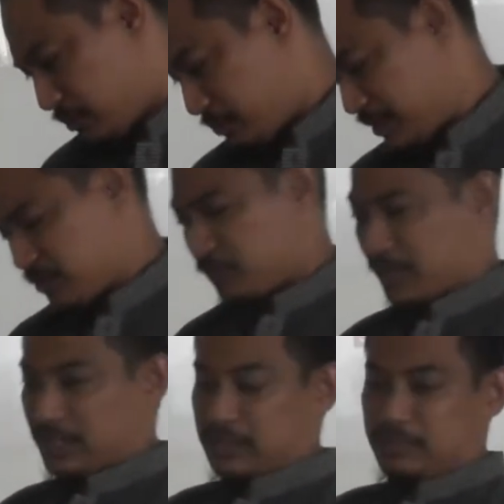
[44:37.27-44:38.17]
based on
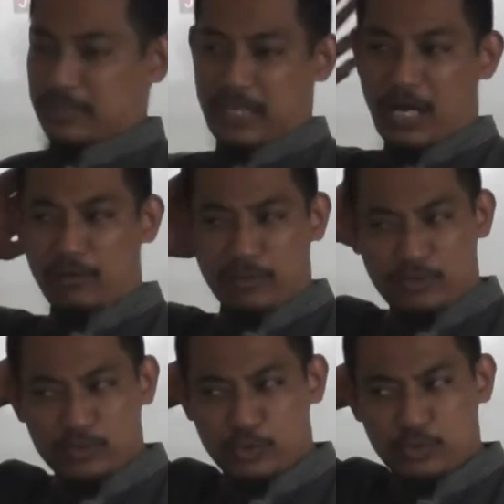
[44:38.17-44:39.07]
what I explained, how
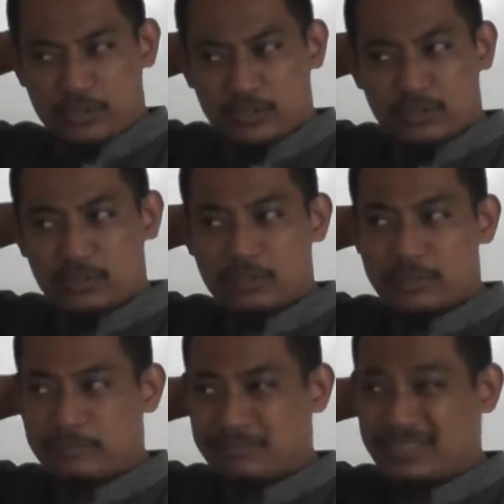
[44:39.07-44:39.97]
long should the
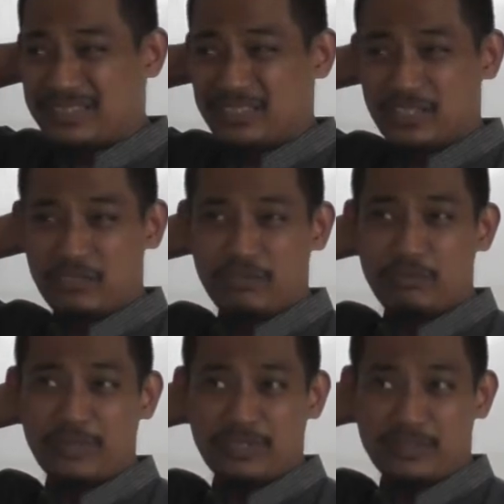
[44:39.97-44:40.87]
literature
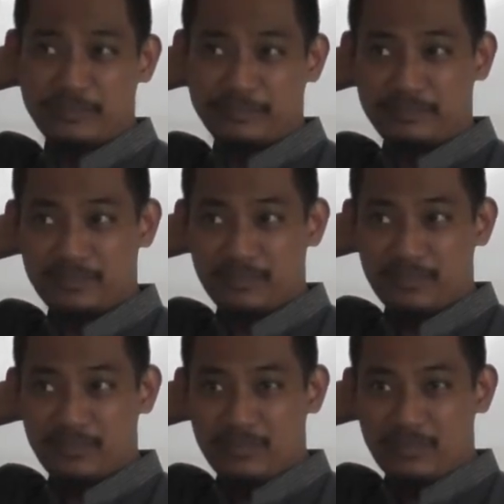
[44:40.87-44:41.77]
review be?
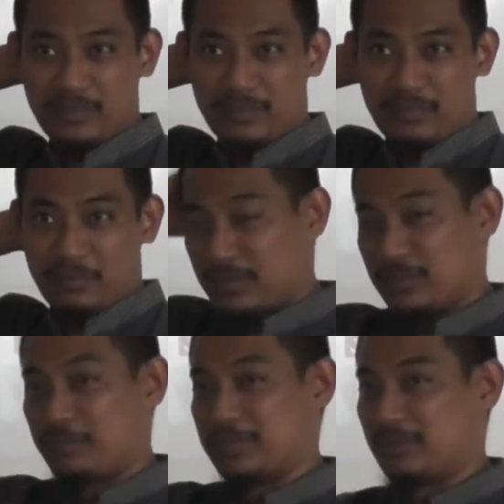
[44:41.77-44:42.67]

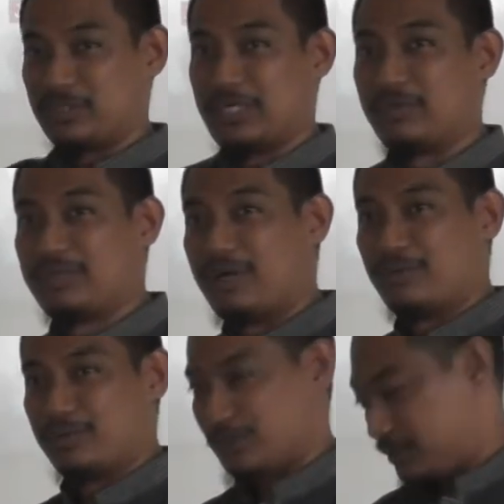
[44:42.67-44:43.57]
In your perception, how
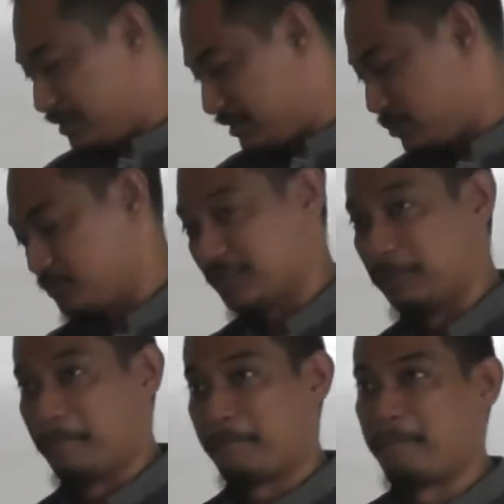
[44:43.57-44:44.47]
long do you think it should be?
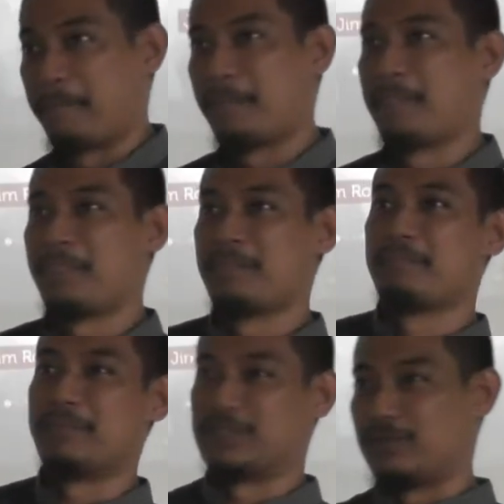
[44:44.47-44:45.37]

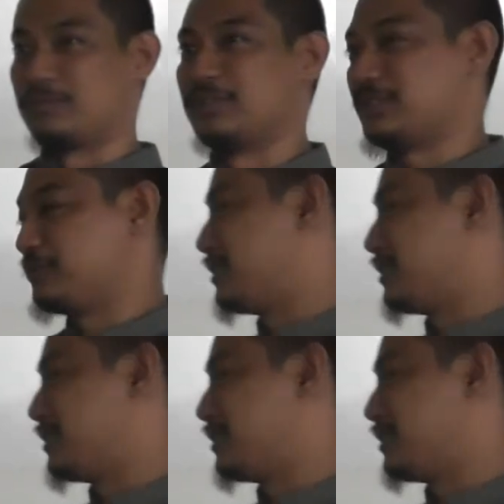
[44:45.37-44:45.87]
Based on which we